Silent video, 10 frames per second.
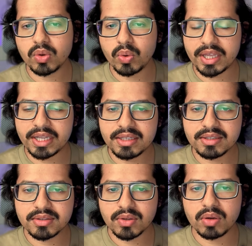
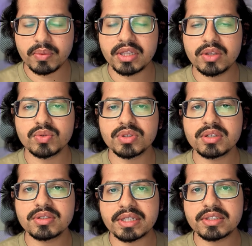queries or when the
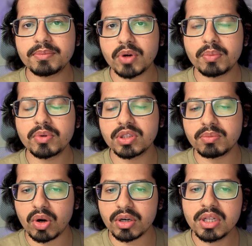user sends a prompt to the
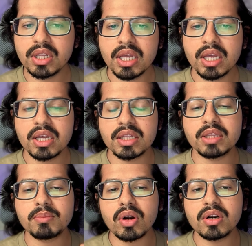model
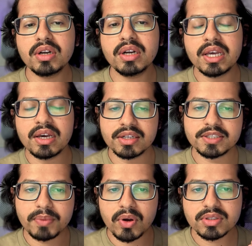
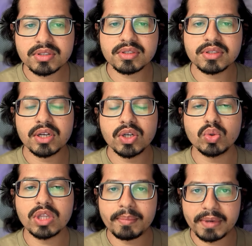responds
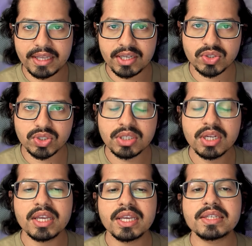to the application
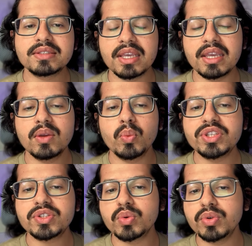saying
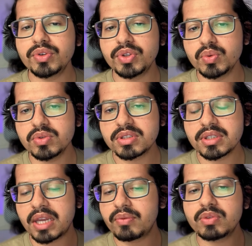which tool to use
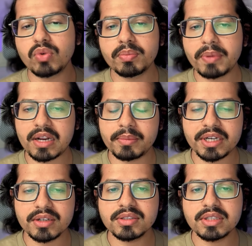and with what
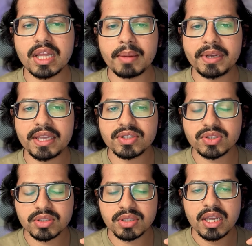parameters. Then the
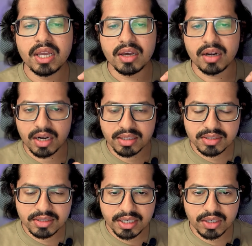application
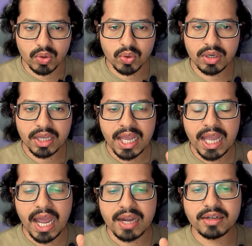runs that code
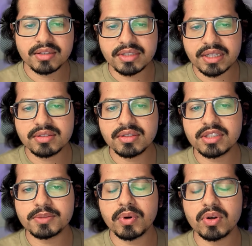and it sends the
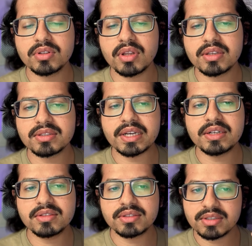response,
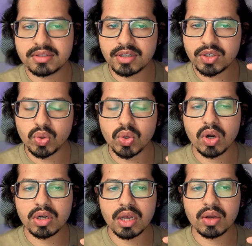sends the
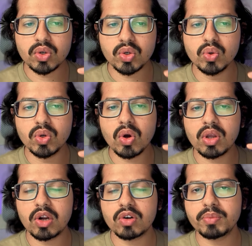tool
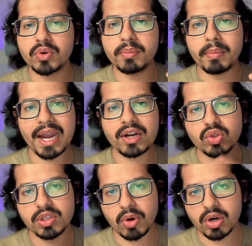call output back
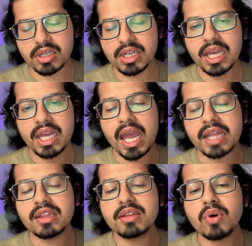to the model,
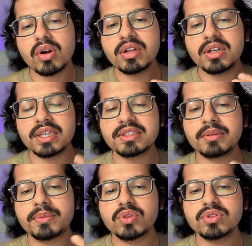and then the model is
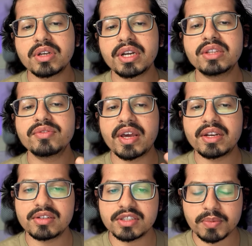able to generate the
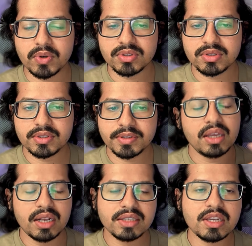final response.
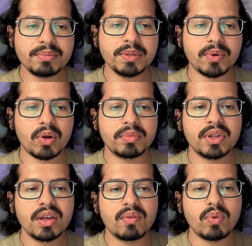An example
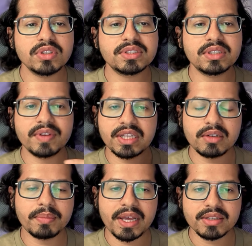prompt: what's the weather
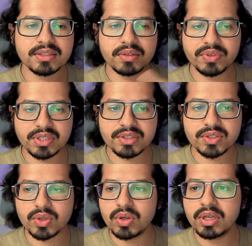in Paris, that we
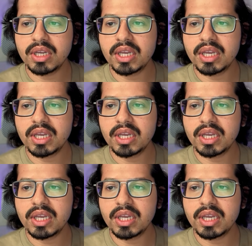just saw.